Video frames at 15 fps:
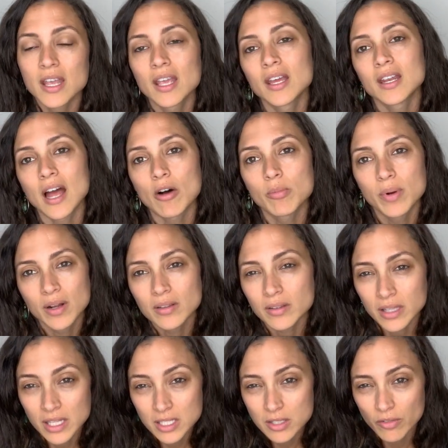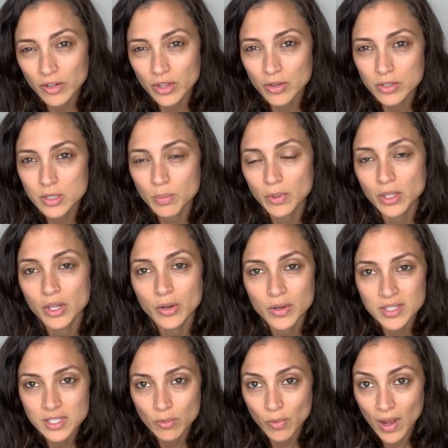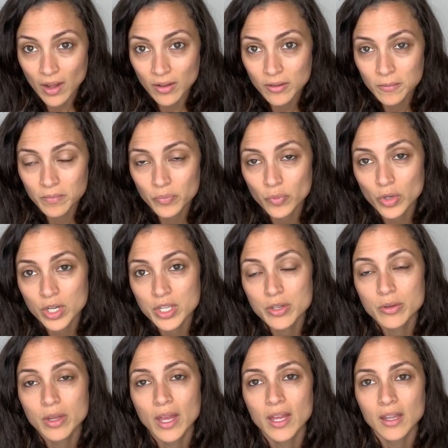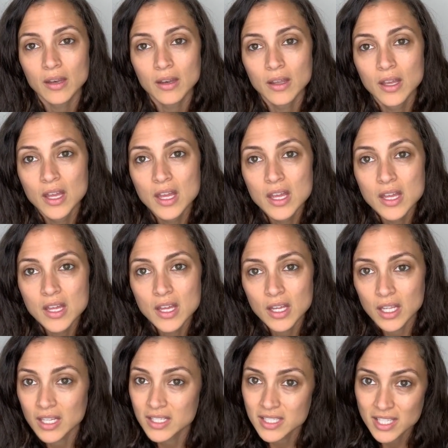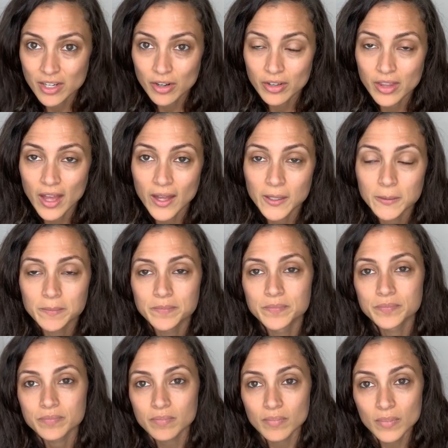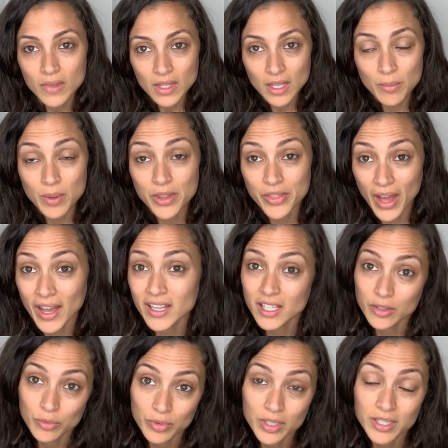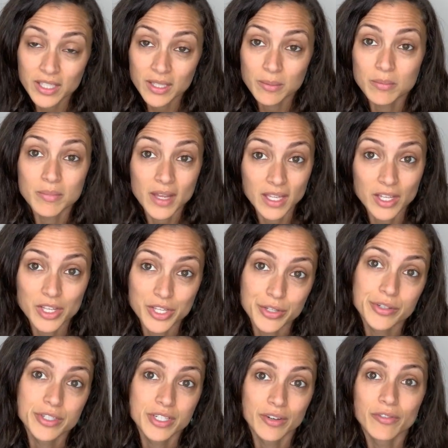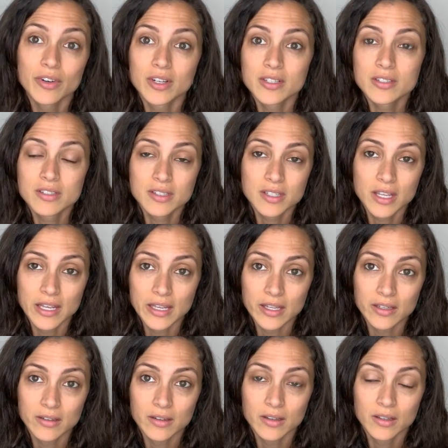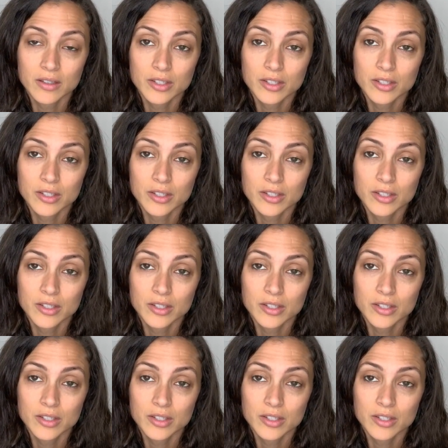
and I'll put links for those below as well, where you can consider that. But that can really make a huge difference in,